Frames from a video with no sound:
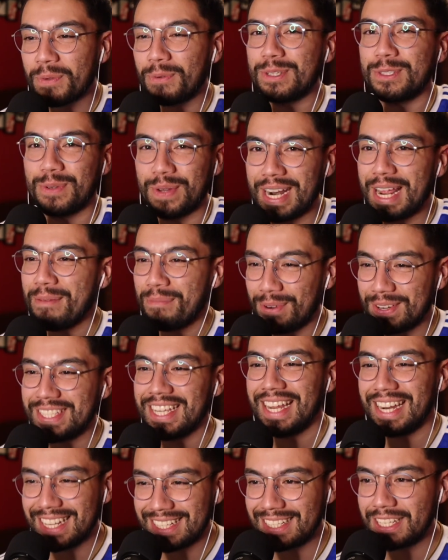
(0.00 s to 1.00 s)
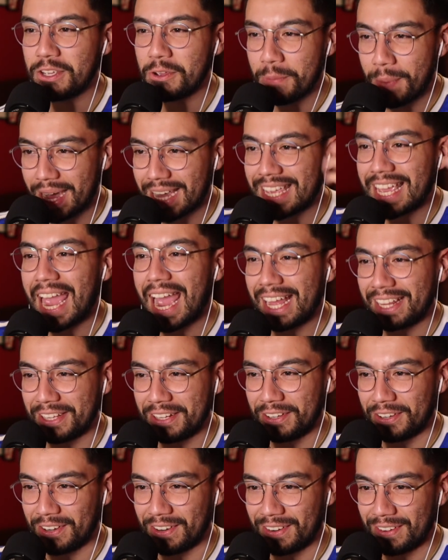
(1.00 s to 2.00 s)
was when I presented to you my
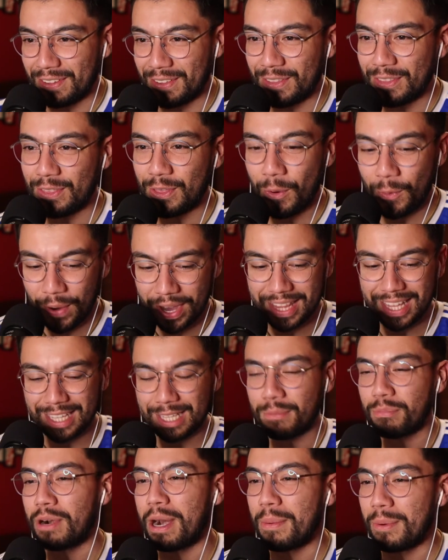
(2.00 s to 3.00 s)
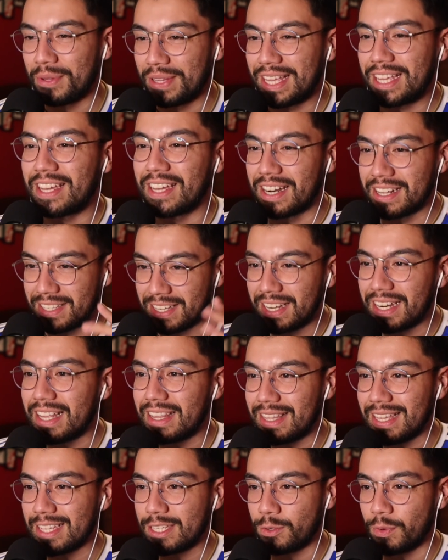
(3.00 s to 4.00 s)
calendar, the way that the Premier League could have
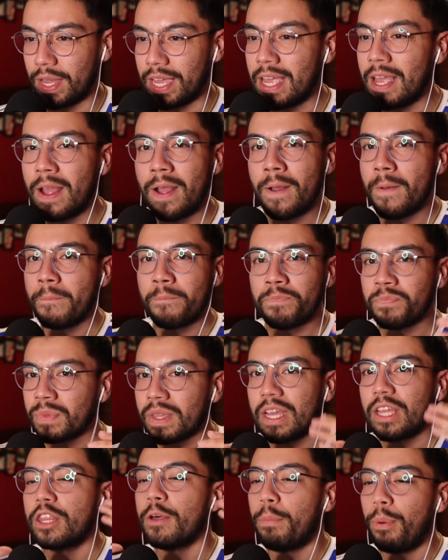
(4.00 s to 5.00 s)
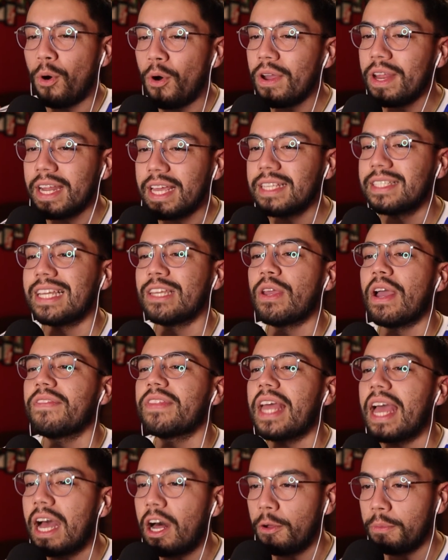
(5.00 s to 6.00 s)
done it this way. The point is that
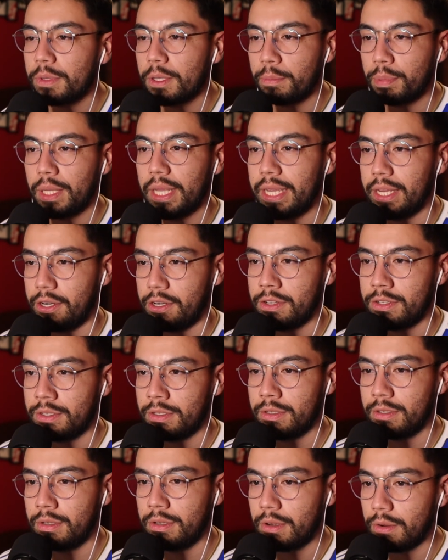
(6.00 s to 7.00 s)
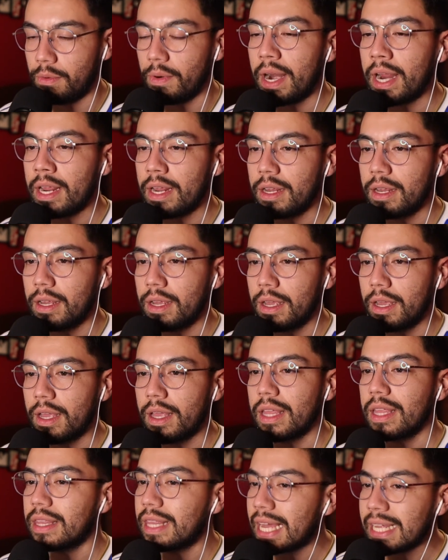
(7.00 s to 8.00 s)
you have to help the players, right?
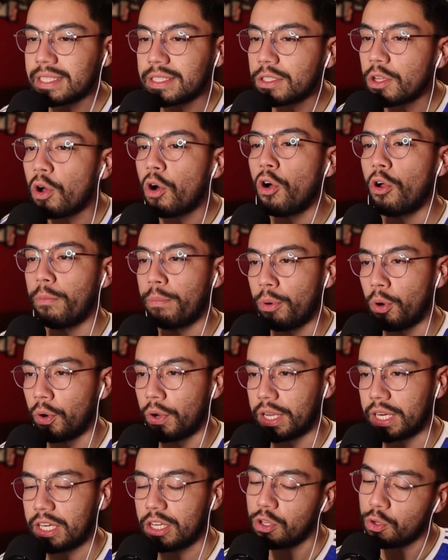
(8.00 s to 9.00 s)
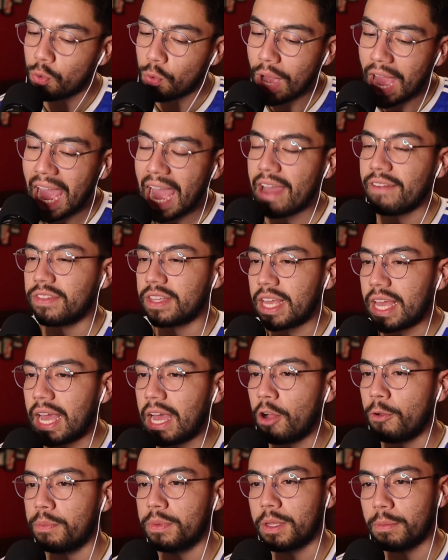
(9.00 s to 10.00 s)
That's the whole point. You have
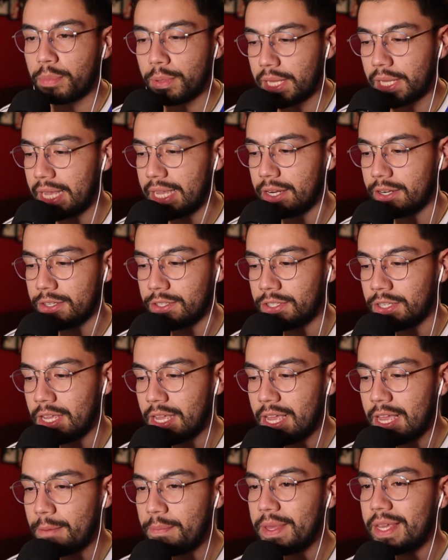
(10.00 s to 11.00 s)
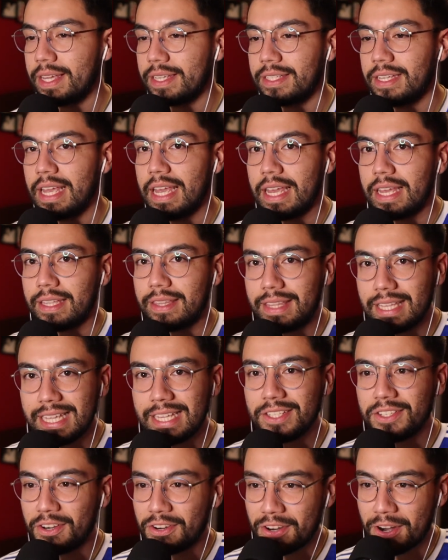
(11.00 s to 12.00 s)
to help the players because
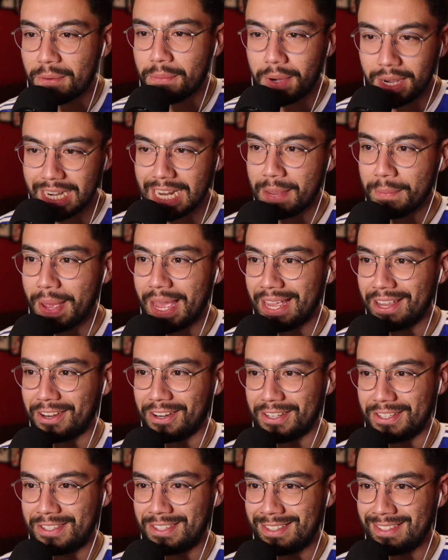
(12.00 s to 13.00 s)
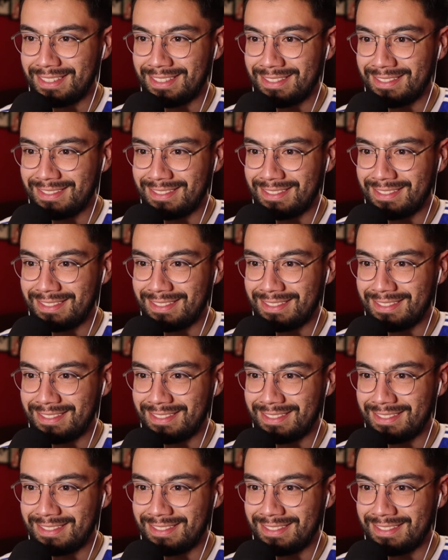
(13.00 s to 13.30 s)
these are your money makers.